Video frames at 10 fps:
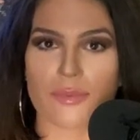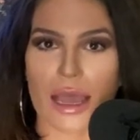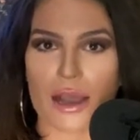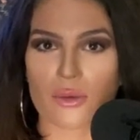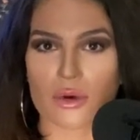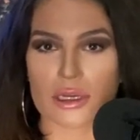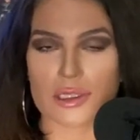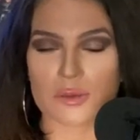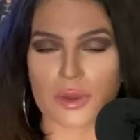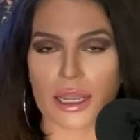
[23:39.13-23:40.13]

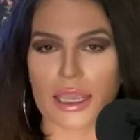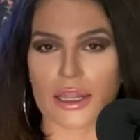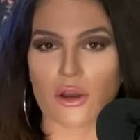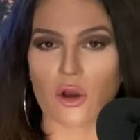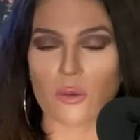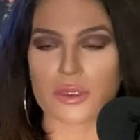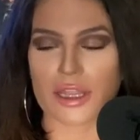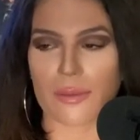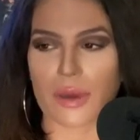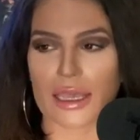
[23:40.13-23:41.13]
backwoods, but I had hoped
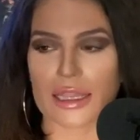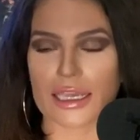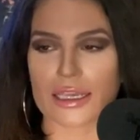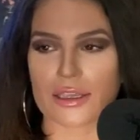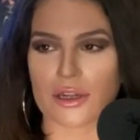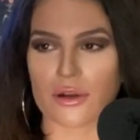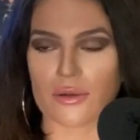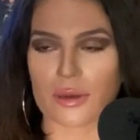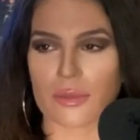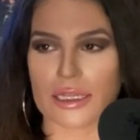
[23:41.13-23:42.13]
that my, like, you know,
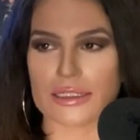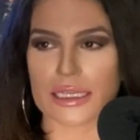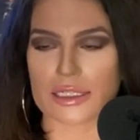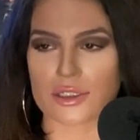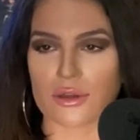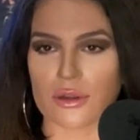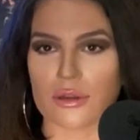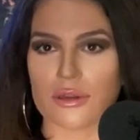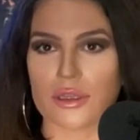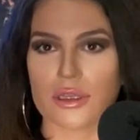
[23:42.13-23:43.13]
like my dental,